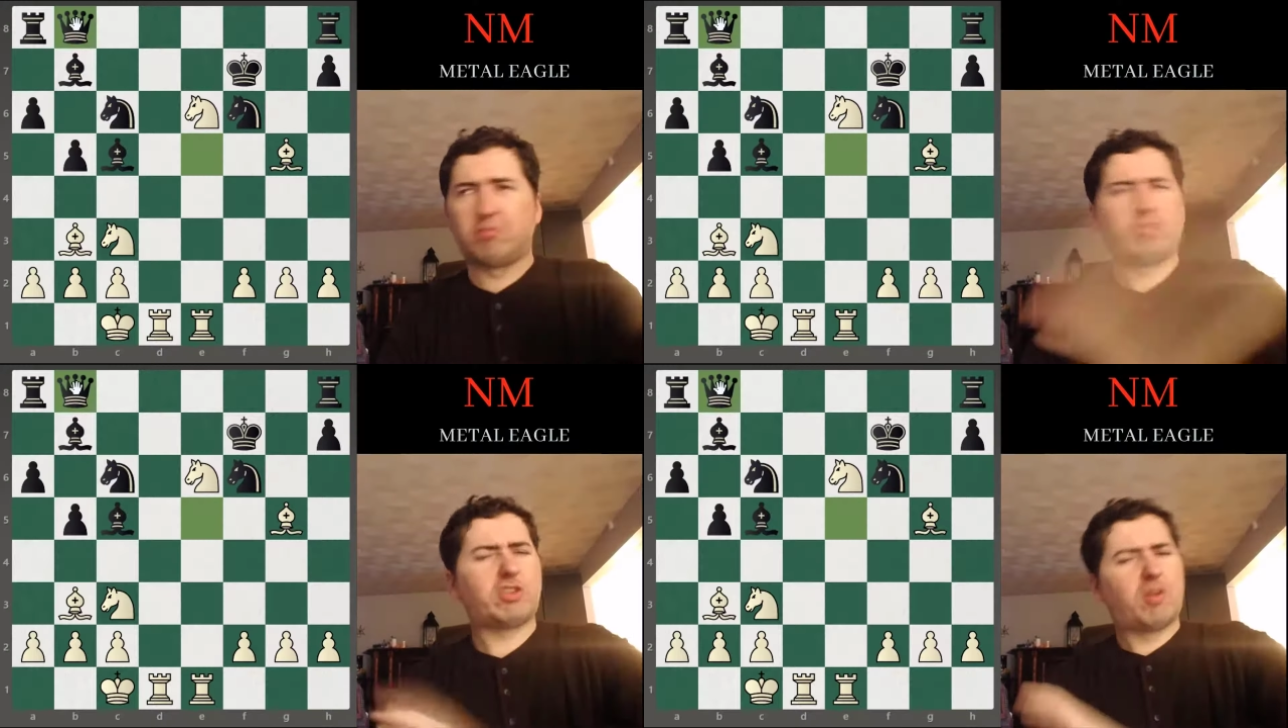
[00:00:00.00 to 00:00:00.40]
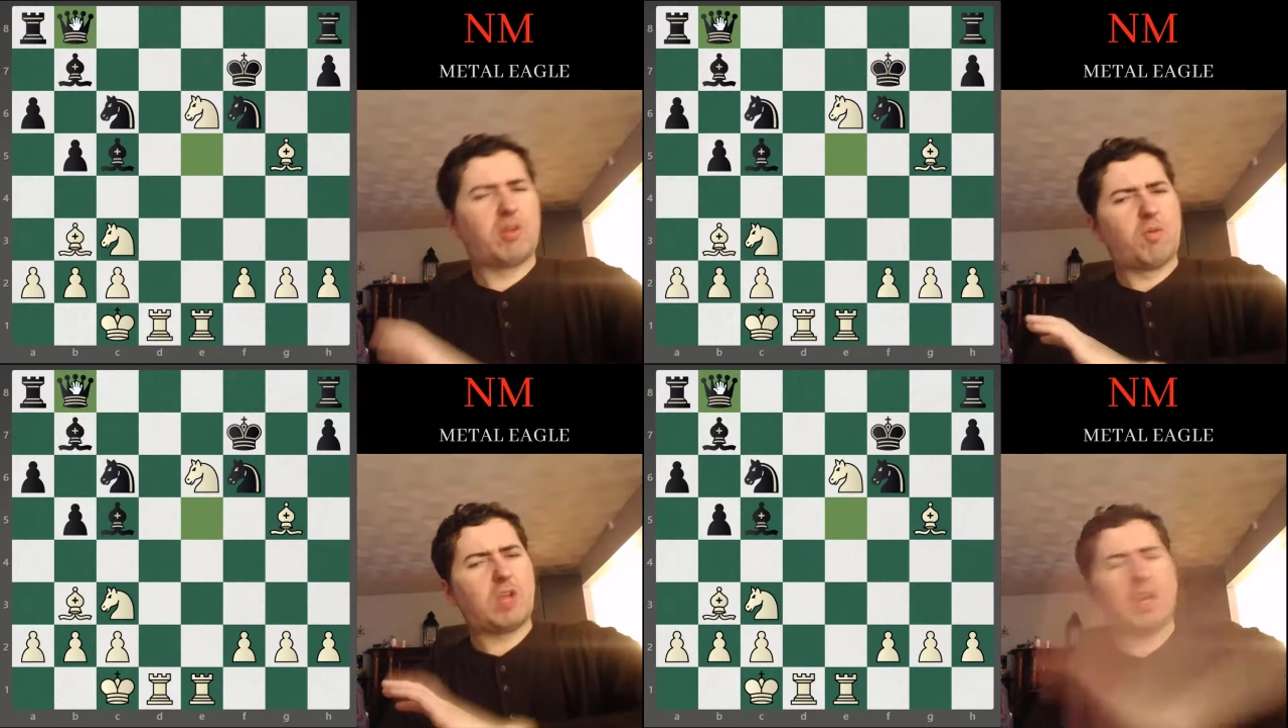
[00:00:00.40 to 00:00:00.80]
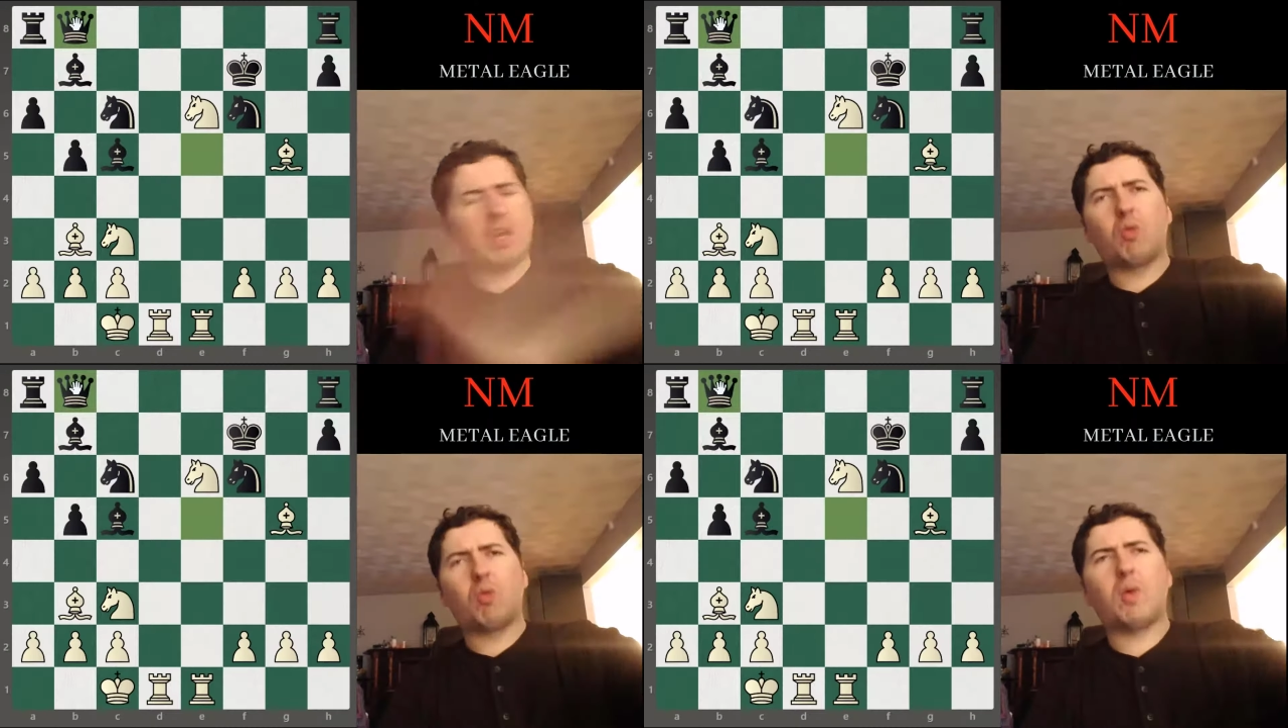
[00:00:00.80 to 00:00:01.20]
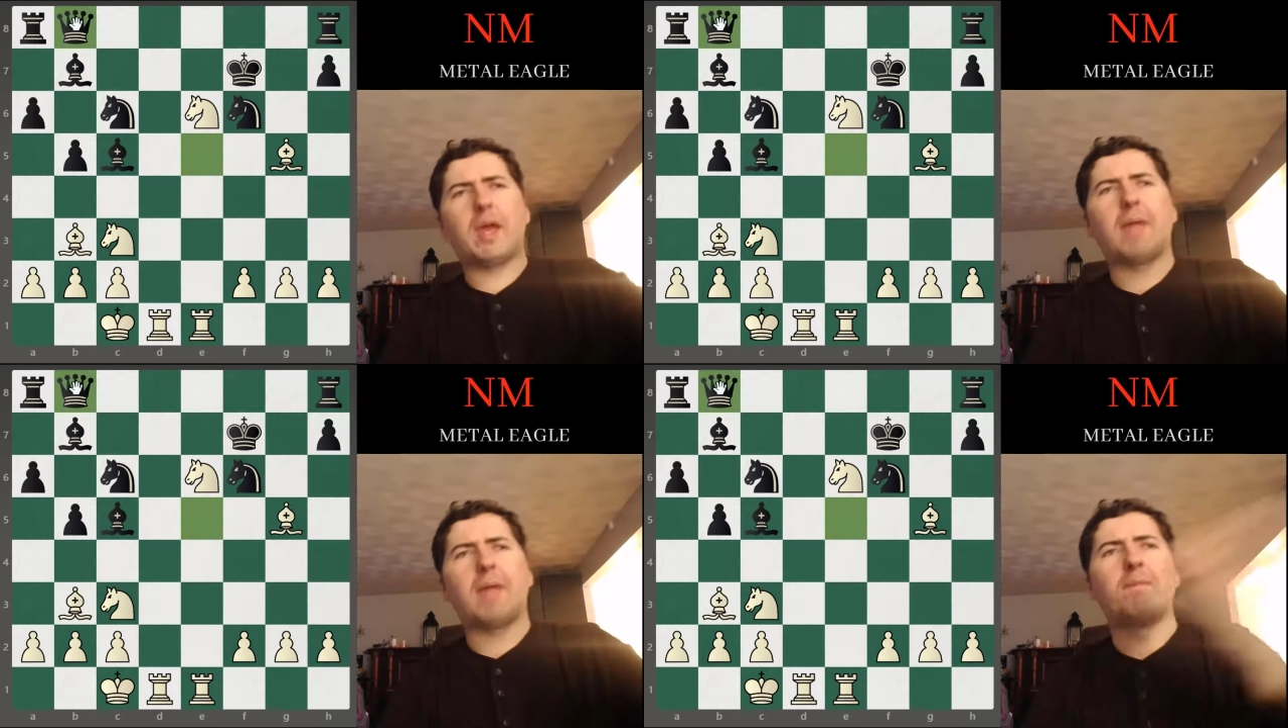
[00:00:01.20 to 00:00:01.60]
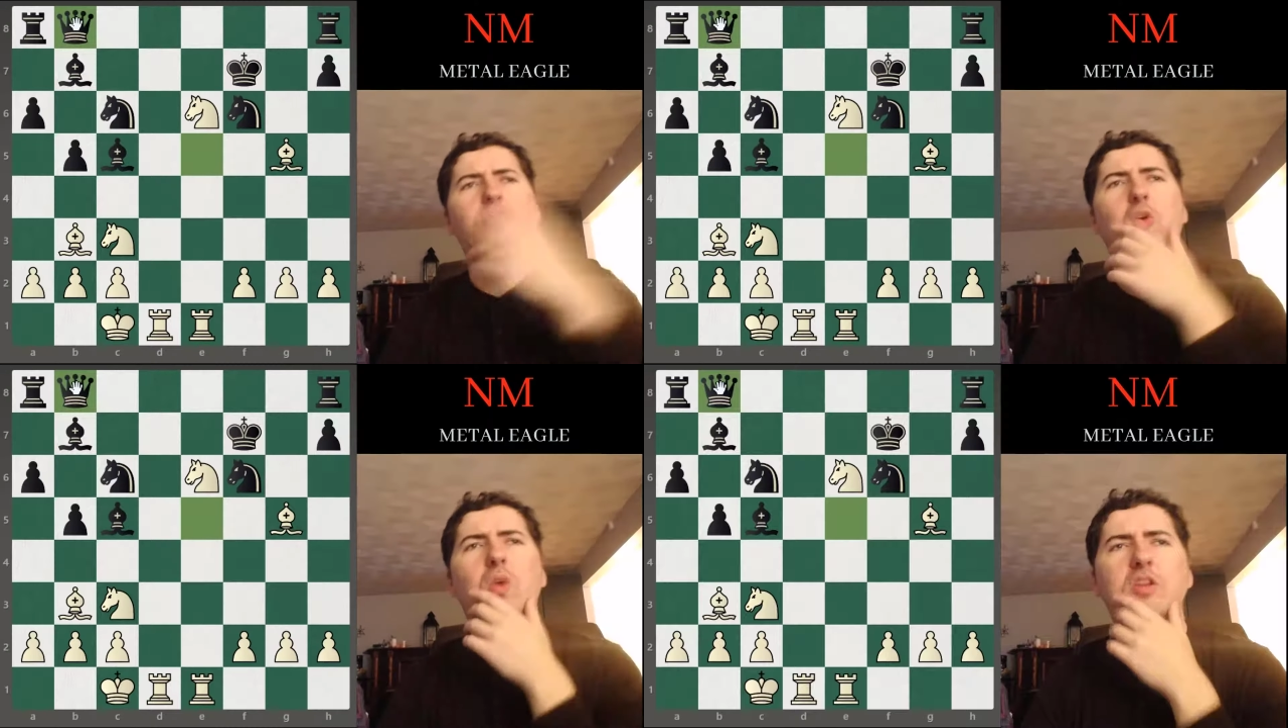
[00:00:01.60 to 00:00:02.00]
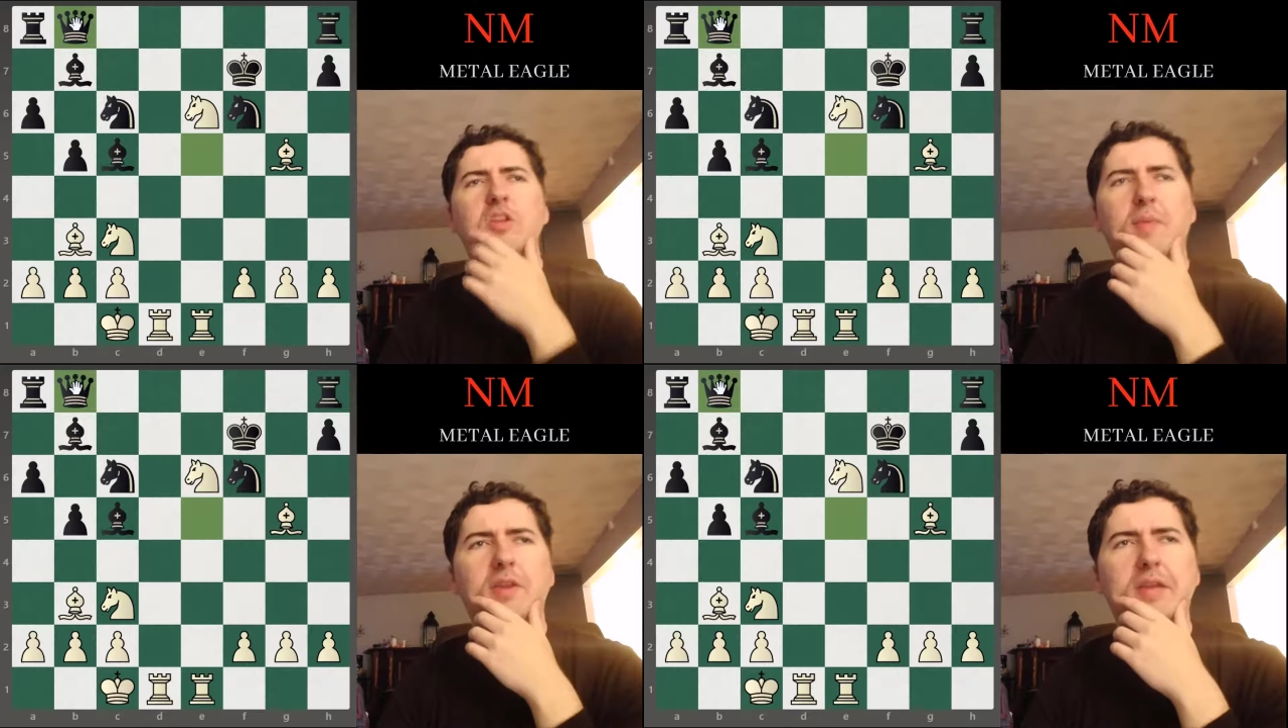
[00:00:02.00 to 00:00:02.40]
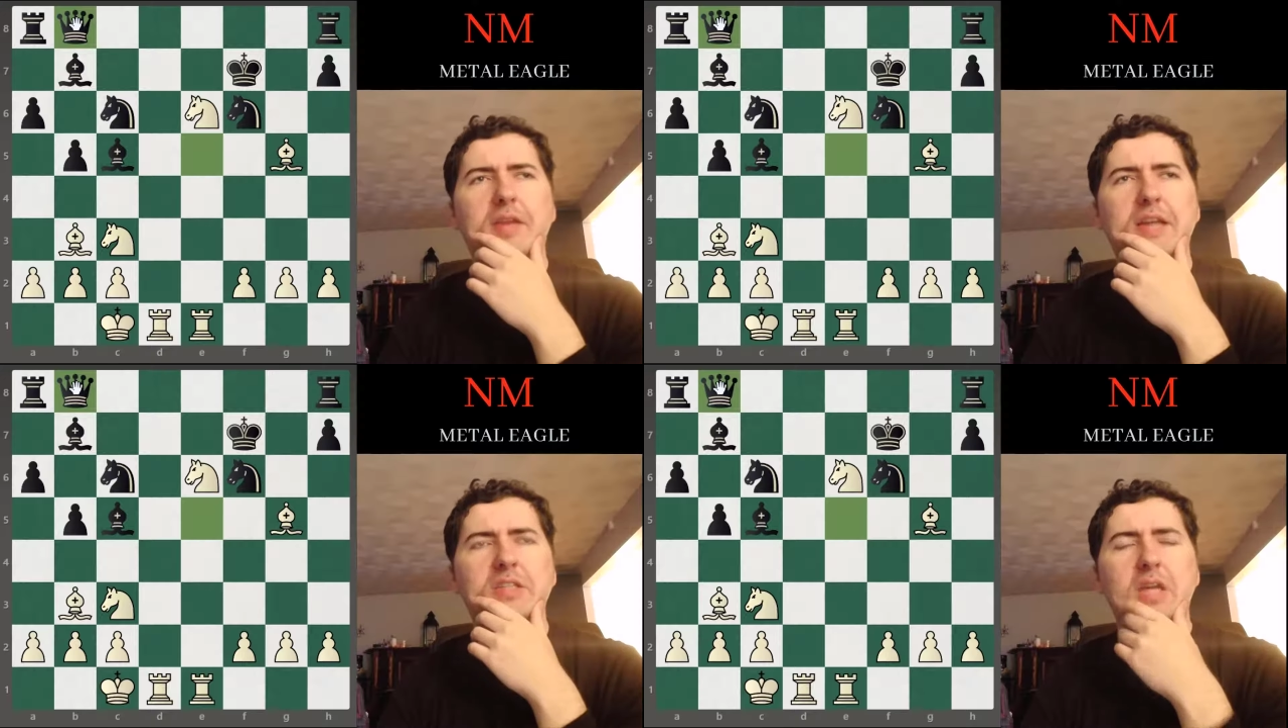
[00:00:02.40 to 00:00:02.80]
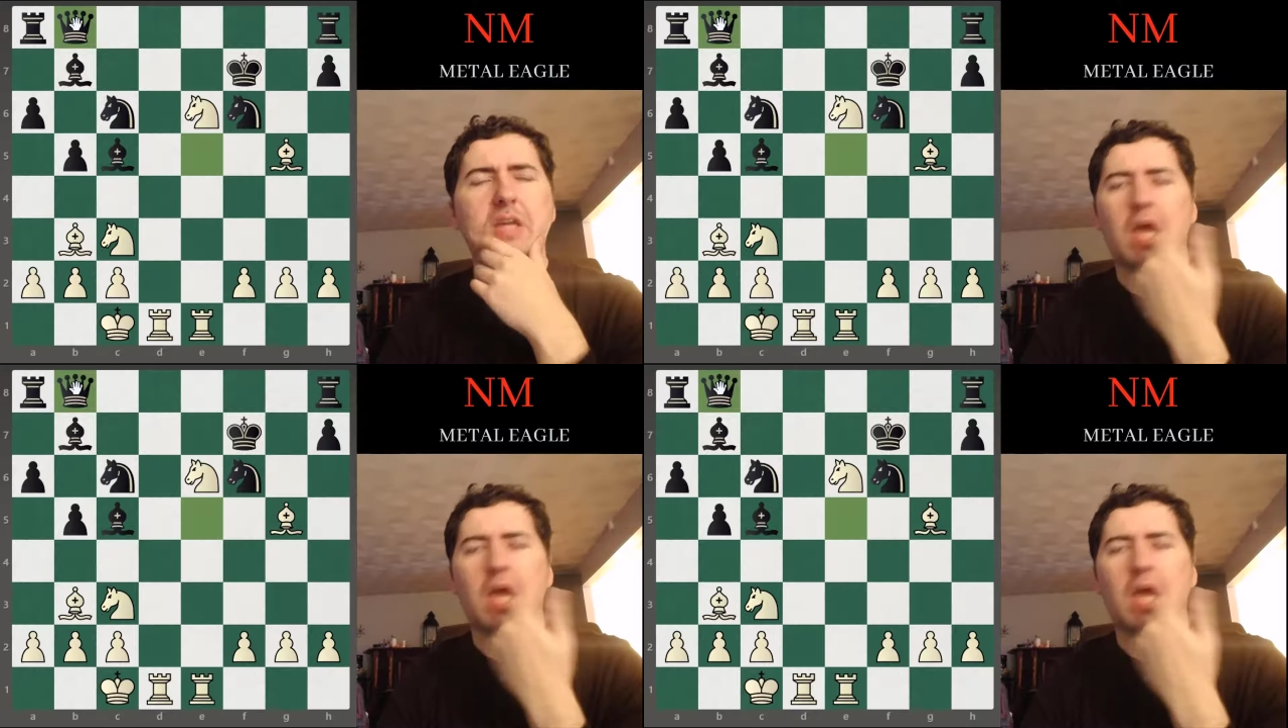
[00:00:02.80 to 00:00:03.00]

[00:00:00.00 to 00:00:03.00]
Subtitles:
Just getting out of the way, no worries about that.